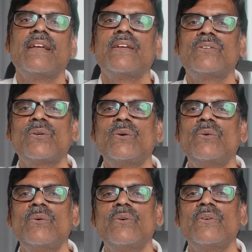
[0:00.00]

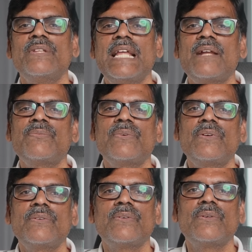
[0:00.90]
So
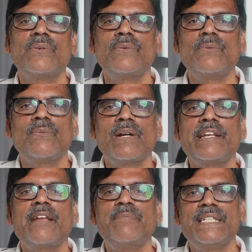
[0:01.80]
therefore, now one
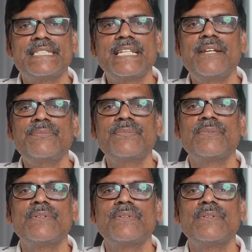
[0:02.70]
can be safe